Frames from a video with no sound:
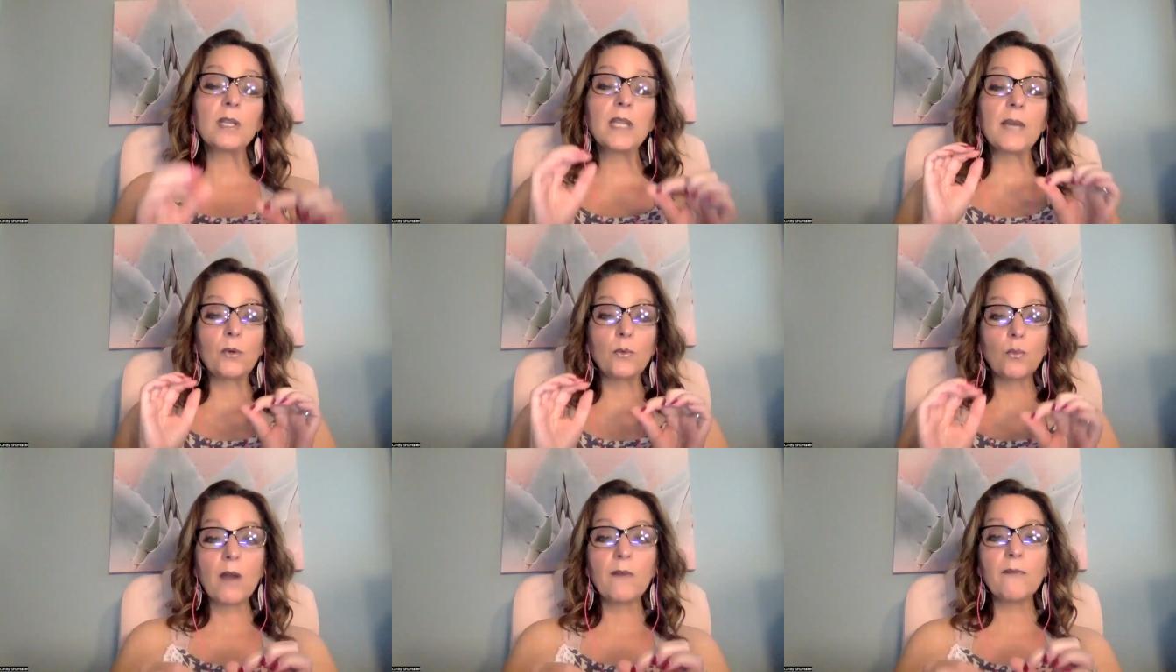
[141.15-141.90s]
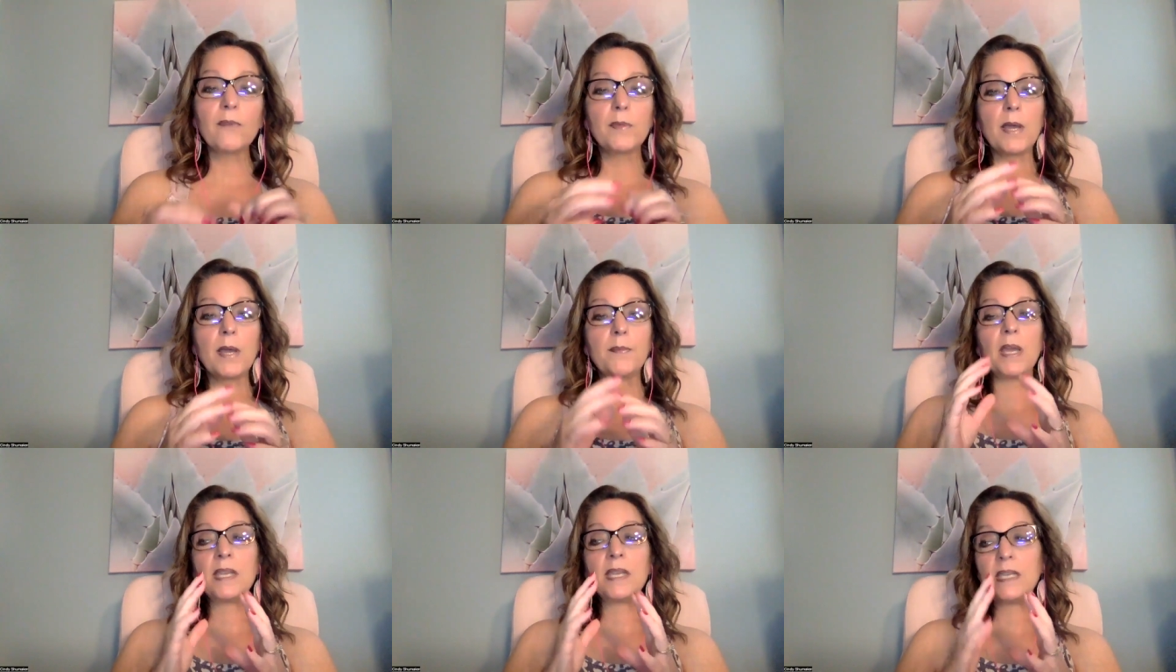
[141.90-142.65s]
them and run from them
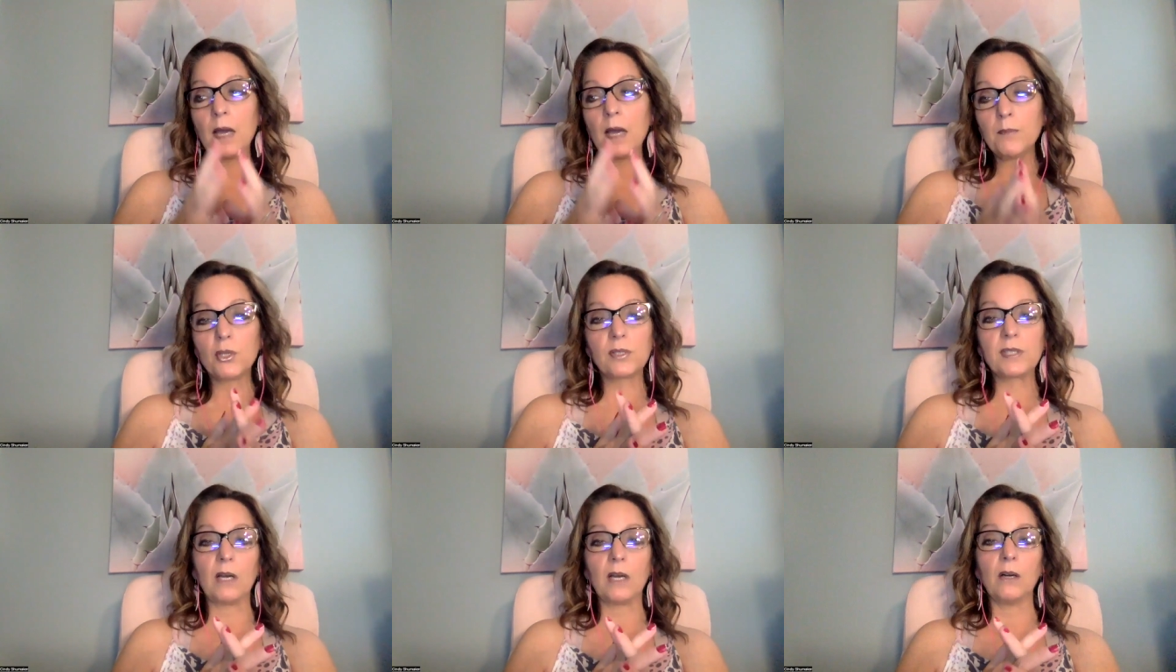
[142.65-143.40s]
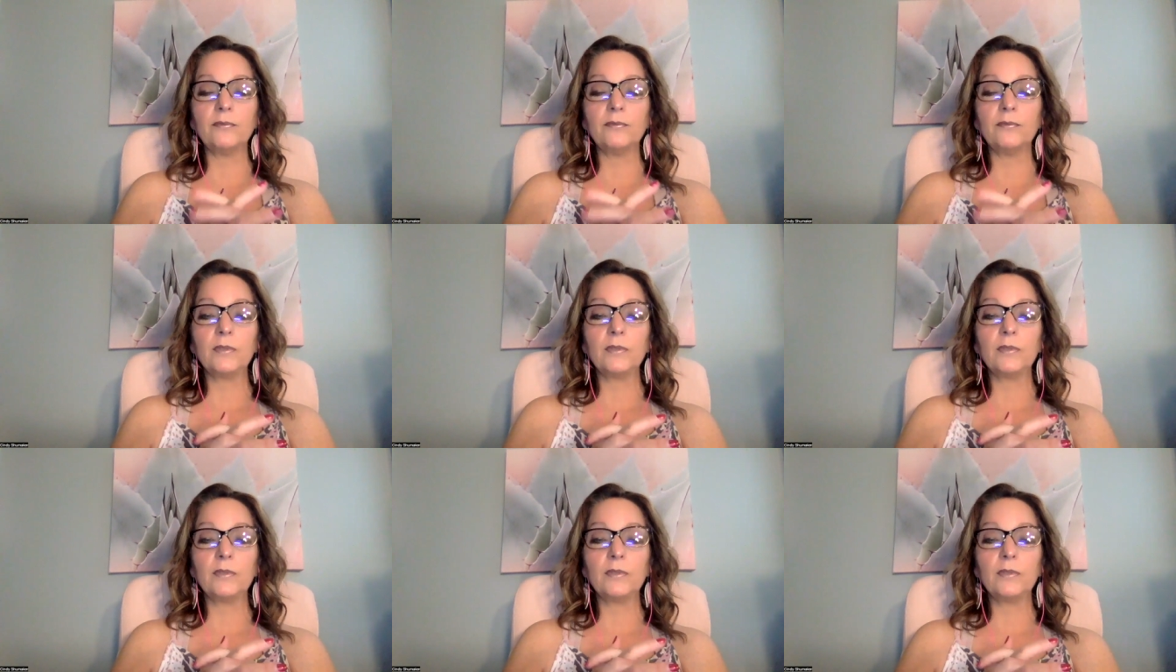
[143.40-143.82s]
and numbed yourself,